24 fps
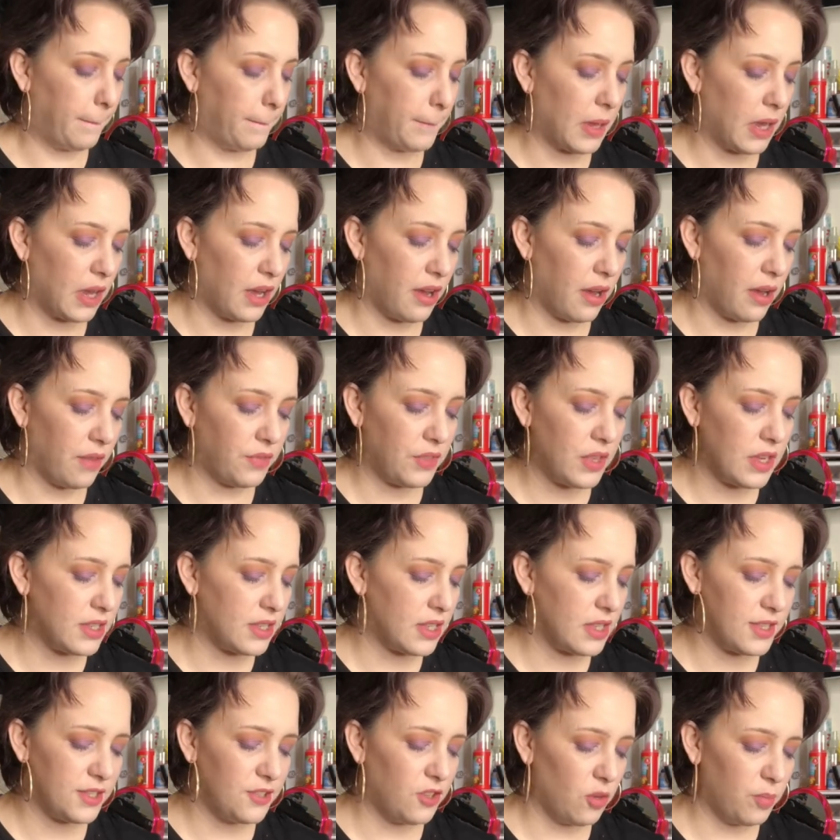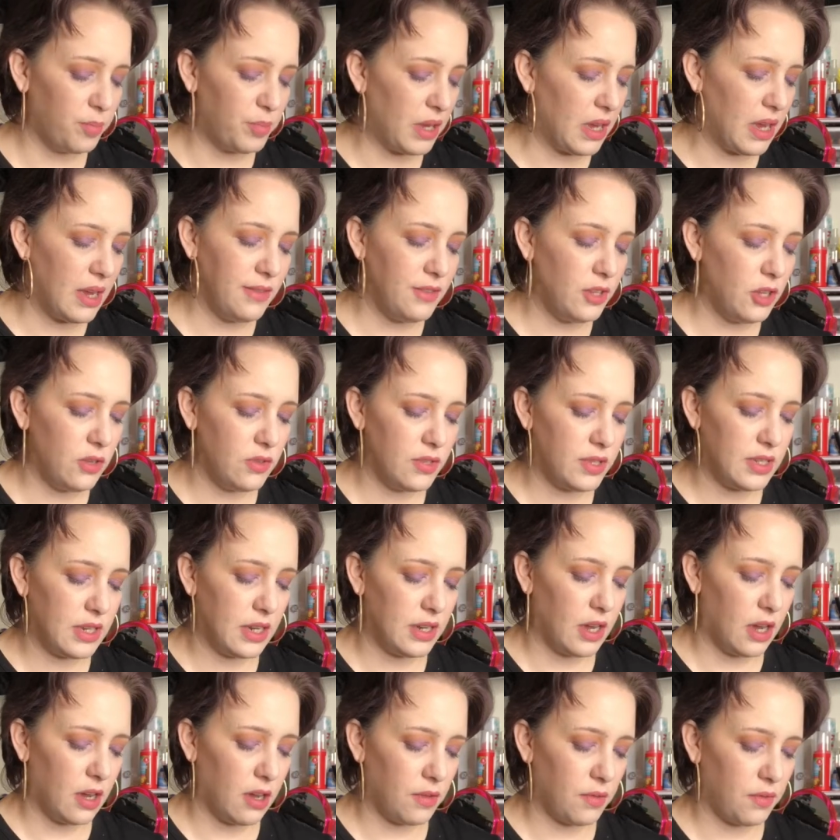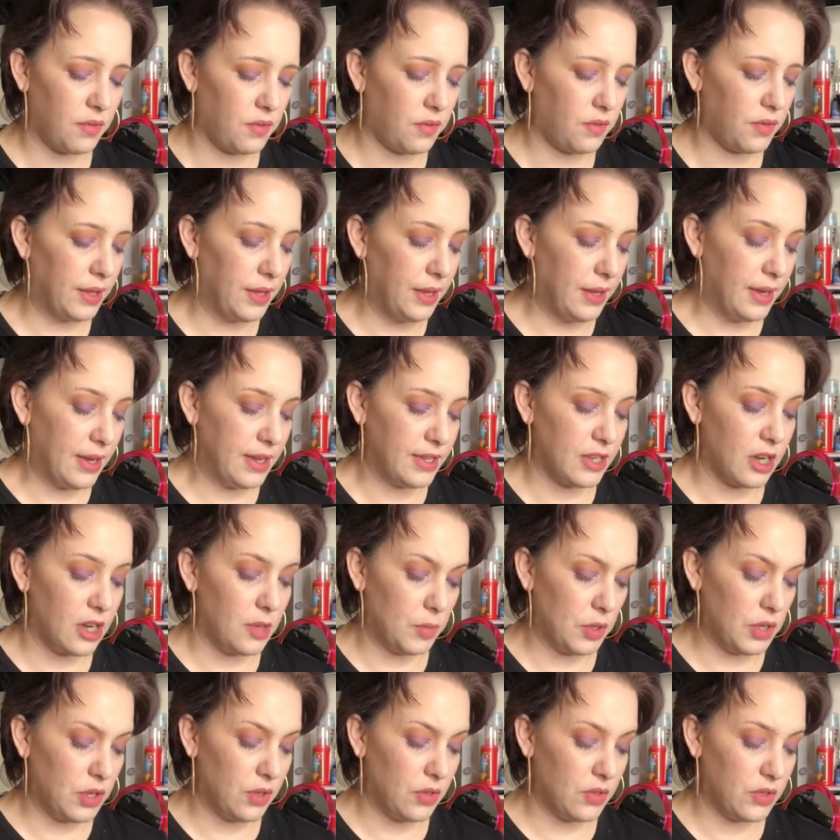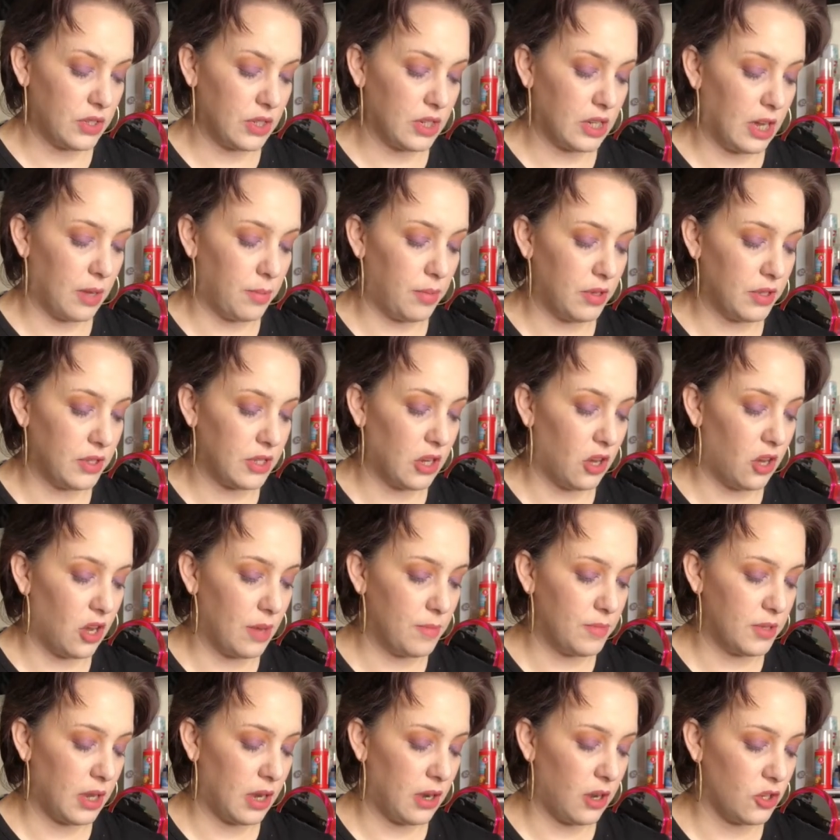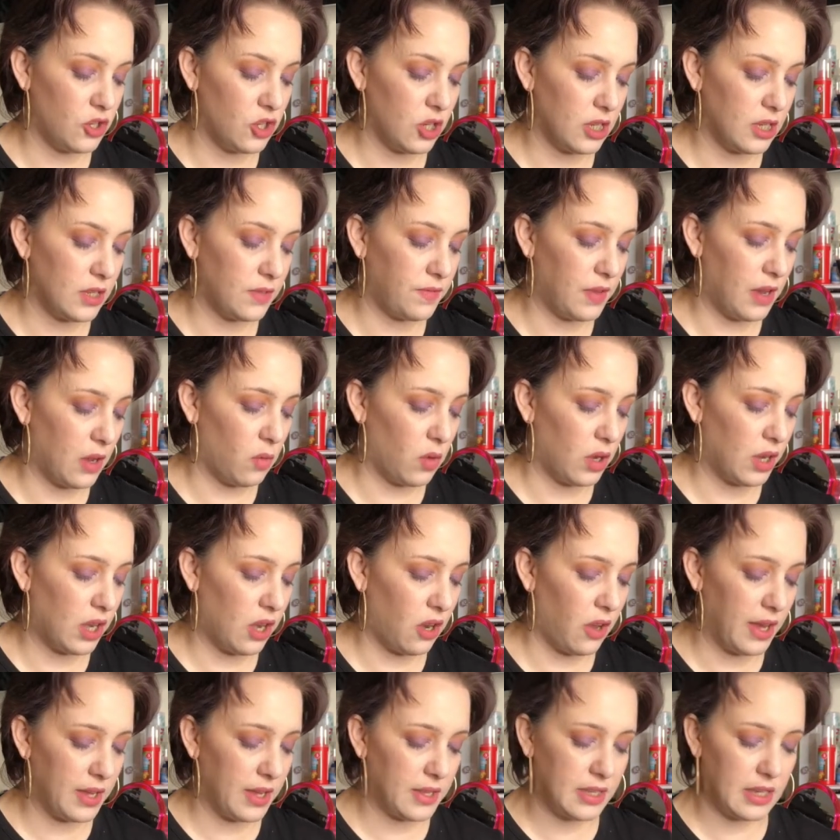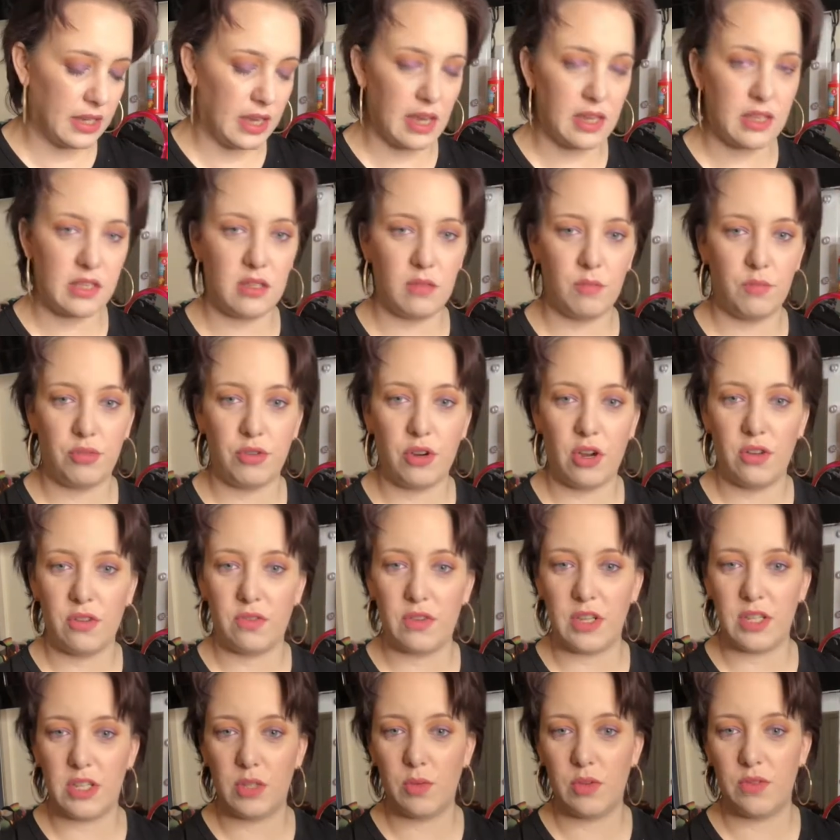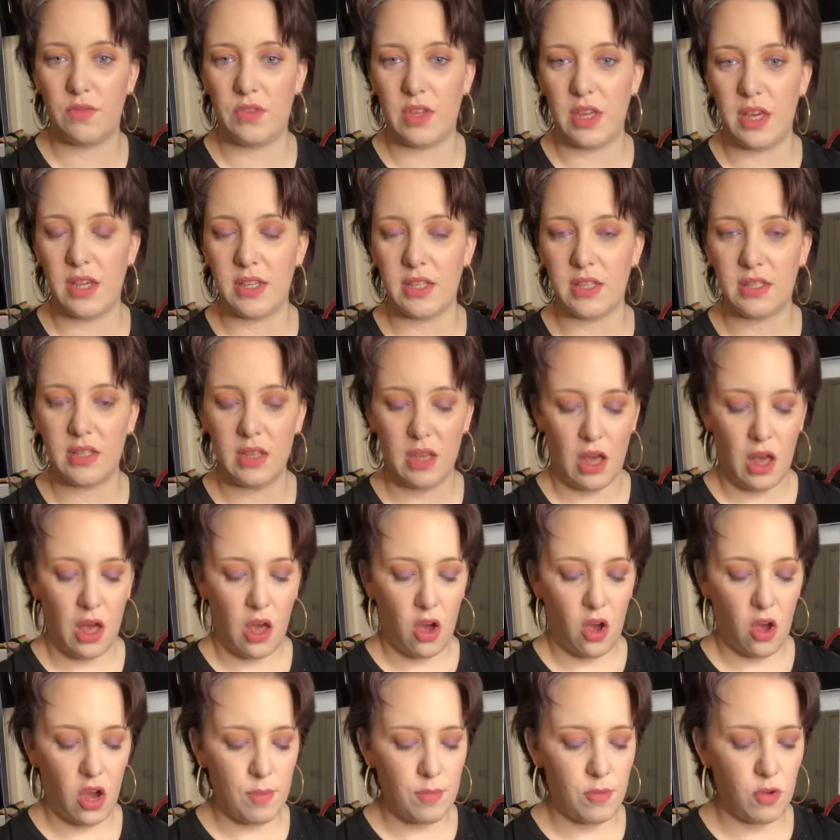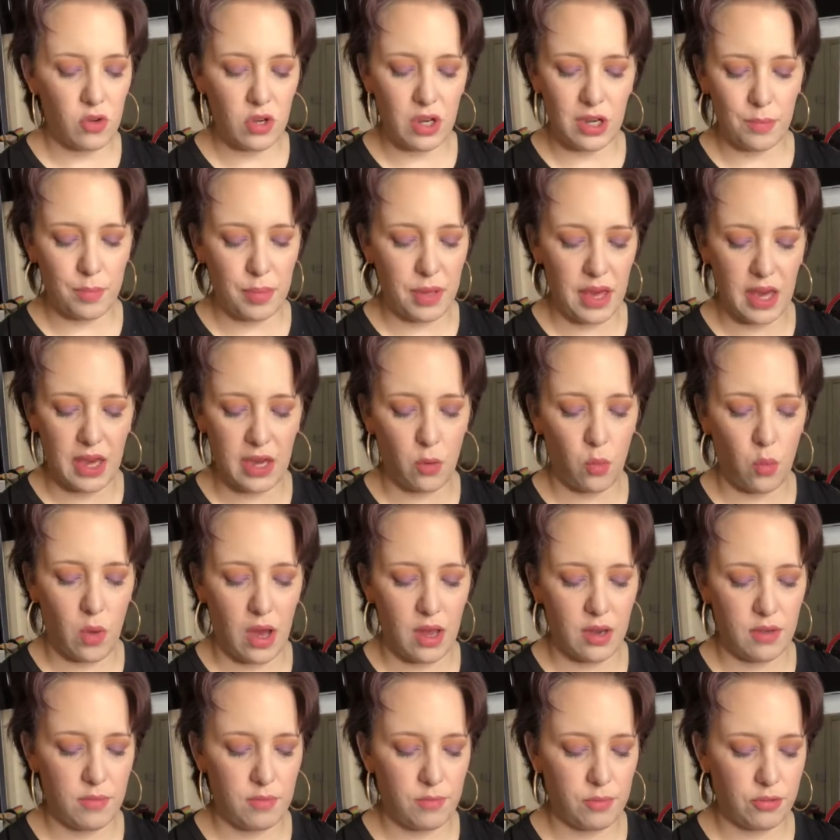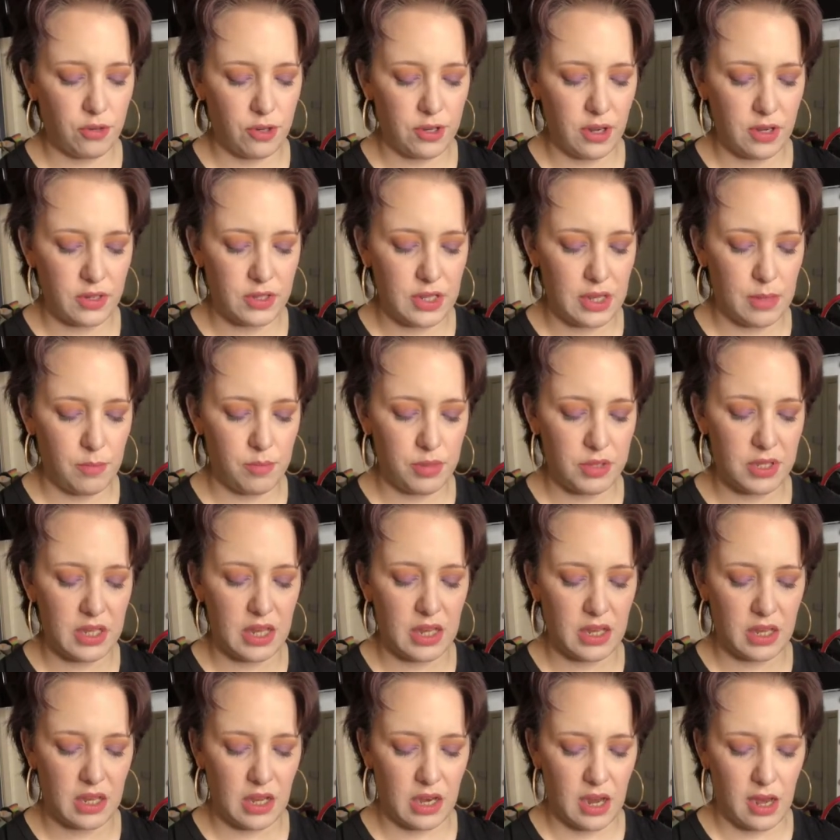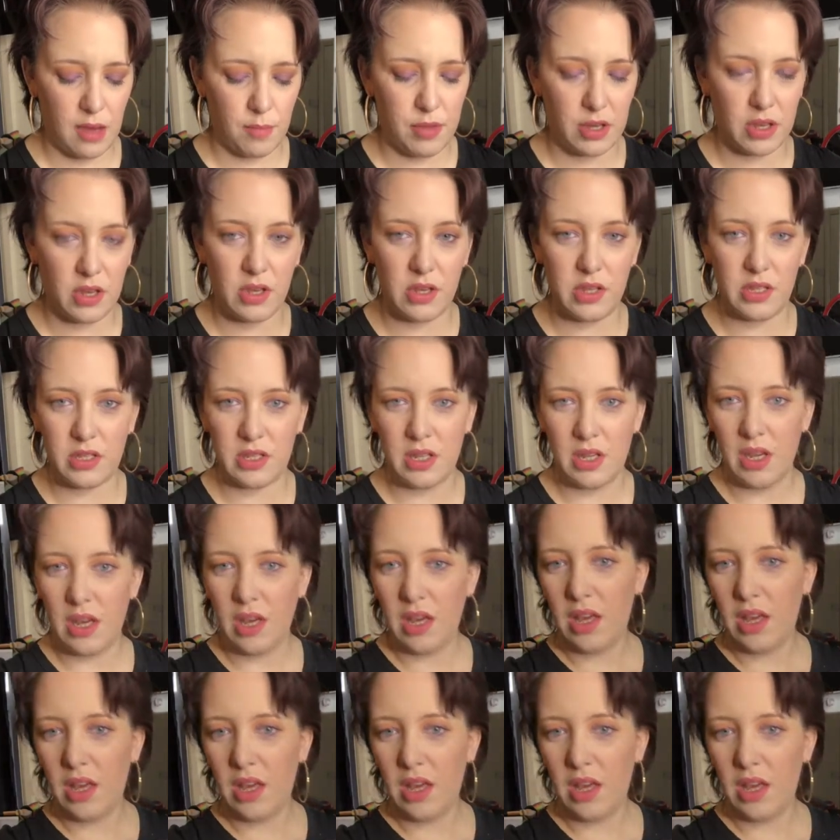But this is not being used enough. It's only been used a couple of times and I just felt I'd like to get some progress with this. I'm not going to pick one product in particular because,